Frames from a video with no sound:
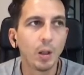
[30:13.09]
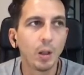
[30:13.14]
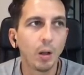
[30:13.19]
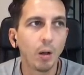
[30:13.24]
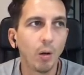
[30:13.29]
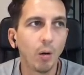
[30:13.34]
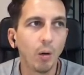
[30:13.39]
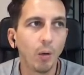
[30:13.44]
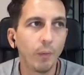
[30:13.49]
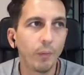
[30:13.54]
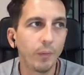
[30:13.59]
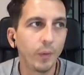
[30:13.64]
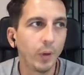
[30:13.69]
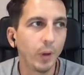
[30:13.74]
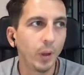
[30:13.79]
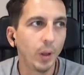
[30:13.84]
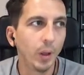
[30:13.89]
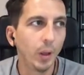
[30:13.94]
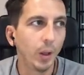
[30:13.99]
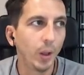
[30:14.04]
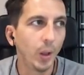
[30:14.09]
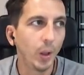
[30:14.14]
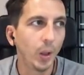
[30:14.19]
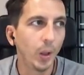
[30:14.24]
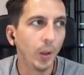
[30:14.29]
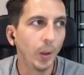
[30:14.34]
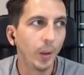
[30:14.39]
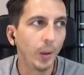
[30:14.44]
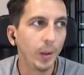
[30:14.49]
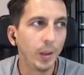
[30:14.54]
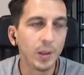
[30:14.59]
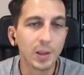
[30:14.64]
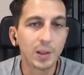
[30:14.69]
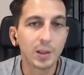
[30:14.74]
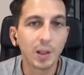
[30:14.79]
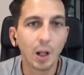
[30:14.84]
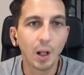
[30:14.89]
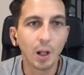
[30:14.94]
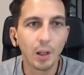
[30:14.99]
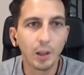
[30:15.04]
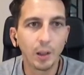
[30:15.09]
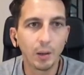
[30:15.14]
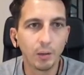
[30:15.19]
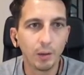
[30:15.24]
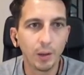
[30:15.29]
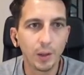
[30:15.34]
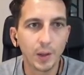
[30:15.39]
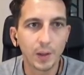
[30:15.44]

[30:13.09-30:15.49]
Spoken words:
of installing